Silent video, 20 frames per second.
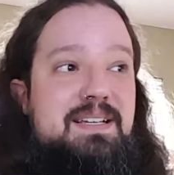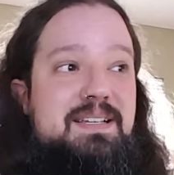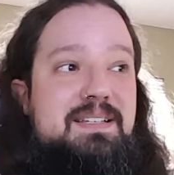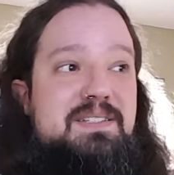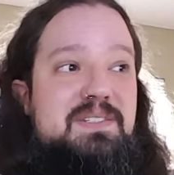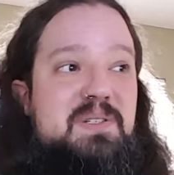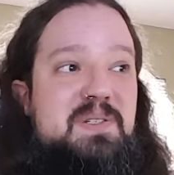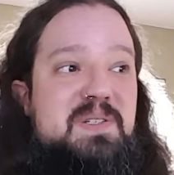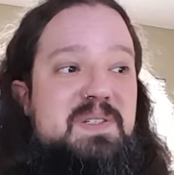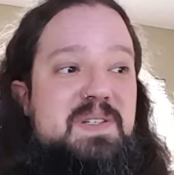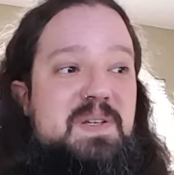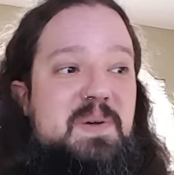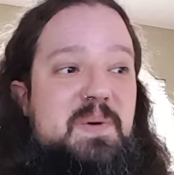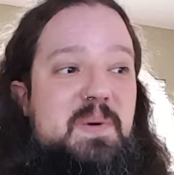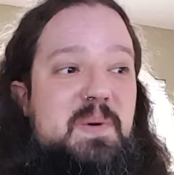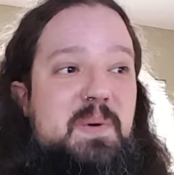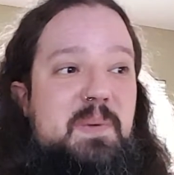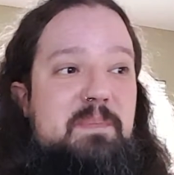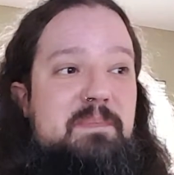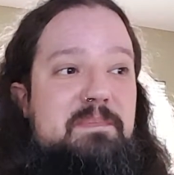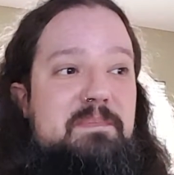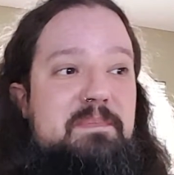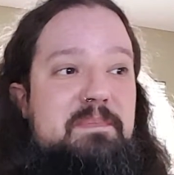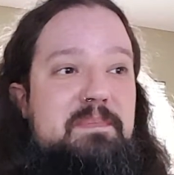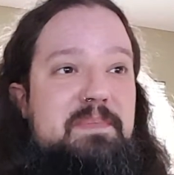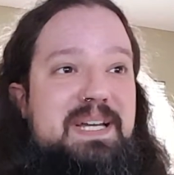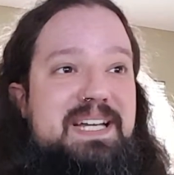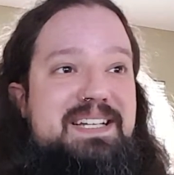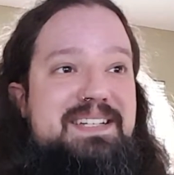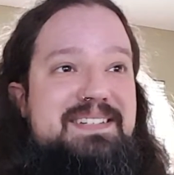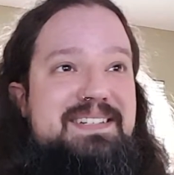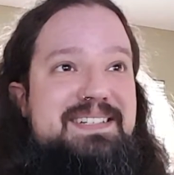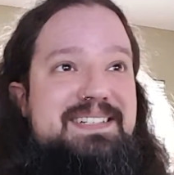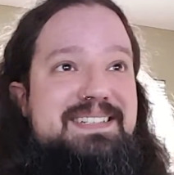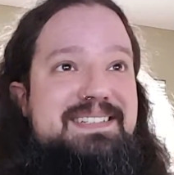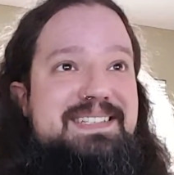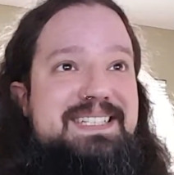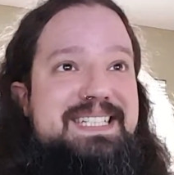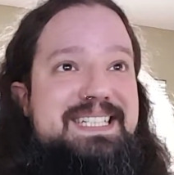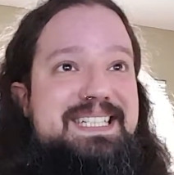So
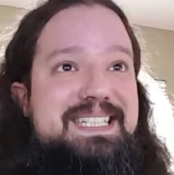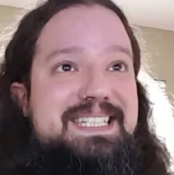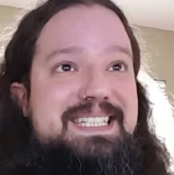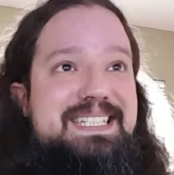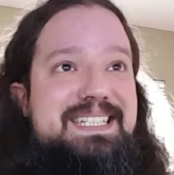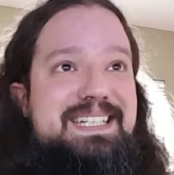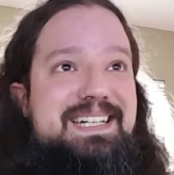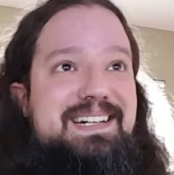basically,